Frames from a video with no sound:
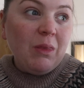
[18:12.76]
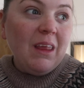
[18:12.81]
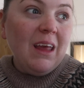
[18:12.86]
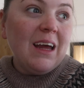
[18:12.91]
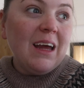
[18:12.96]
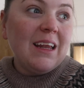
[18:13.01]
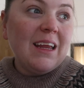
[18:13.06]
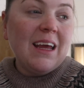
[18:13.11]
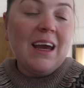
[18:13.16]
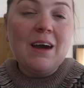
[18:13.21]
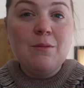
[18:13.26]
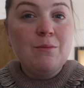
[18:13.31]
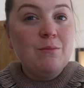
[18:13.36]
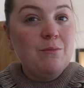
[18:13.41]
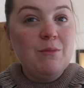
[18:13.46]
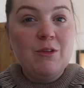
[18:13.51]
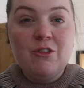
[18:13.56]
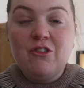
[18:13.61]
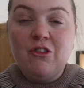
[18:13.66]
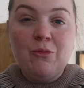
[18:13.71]
And yeah,
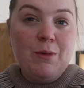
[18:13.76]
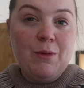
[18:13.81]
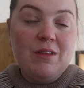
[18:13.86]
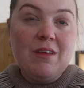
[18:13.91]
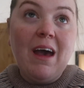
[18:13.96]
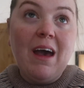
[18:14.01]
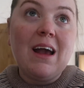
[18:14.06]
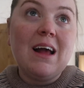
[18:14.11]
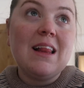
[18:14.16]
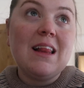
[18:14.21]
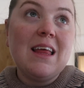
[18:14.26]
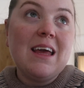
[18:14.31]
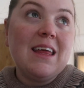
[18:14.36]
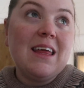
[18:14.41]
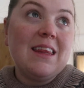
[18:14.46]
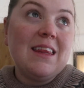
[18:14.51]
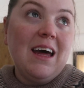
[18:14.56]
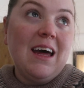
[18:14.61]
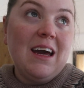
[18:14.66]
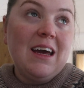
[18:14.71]
we'll just be
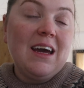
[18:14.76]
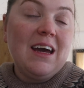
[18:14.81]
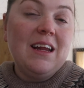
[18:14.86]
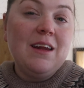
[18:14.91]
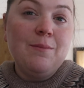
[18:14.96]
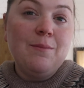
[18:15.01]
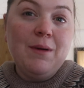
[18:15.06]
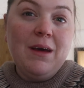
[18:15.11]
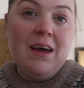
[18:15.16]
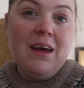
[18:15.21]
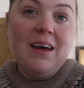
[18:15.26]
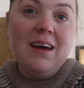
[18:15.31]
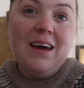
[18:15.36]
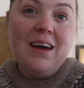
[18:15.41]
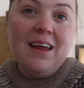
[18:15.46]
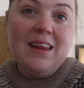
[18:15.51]
tackling that kind of bit